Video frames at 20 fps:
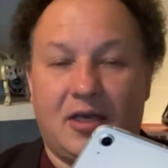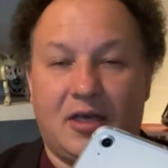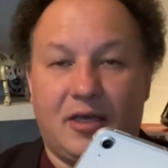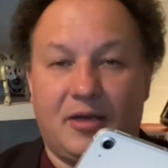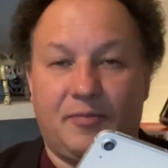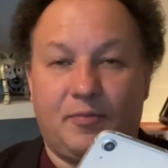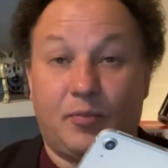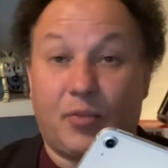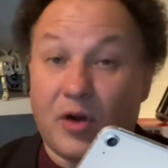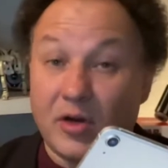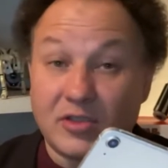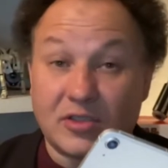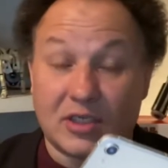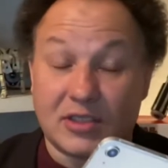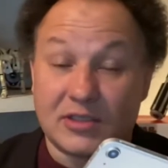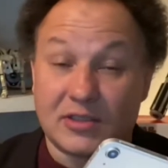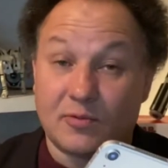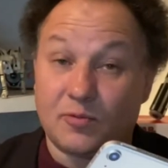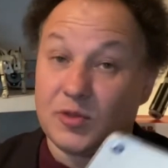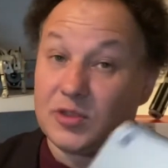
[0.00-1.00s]

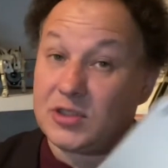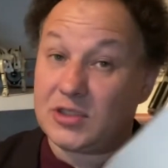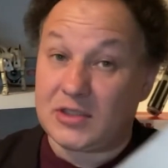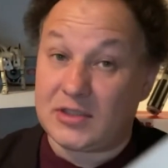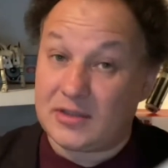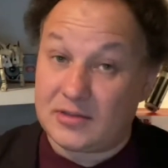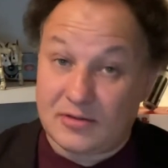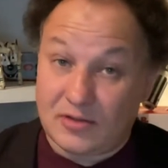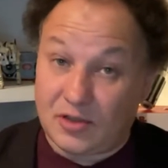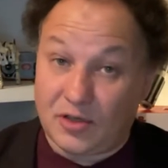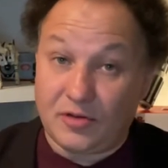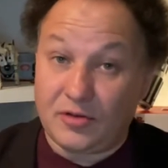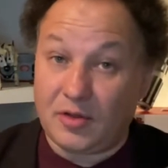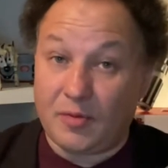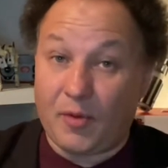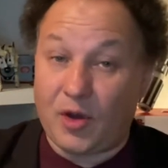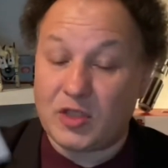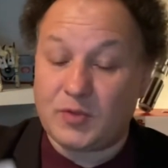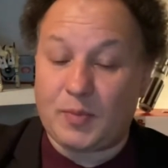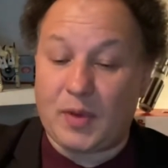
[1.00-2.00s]
processor, which is, the
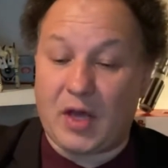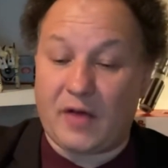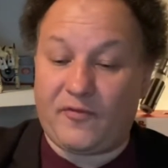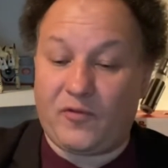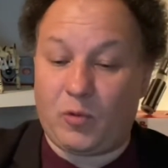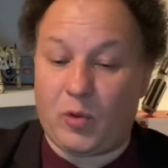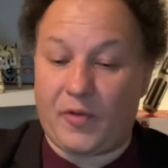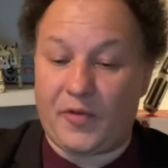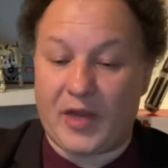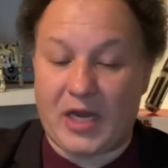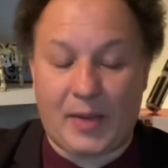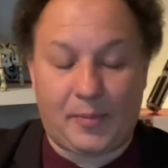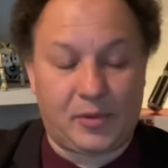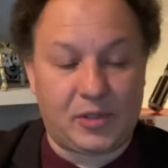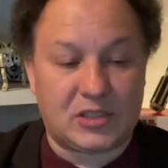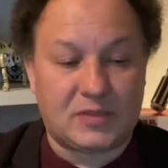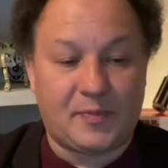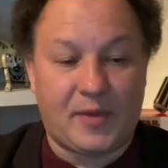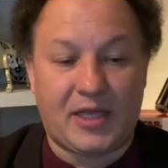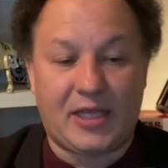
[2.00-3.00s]
most powerful one that Apple
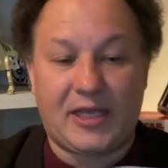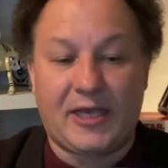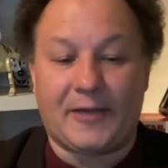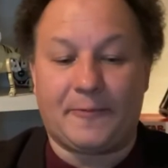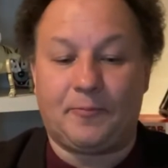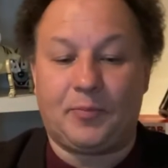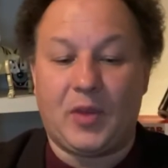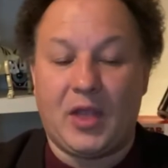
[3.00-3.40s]
has made yet.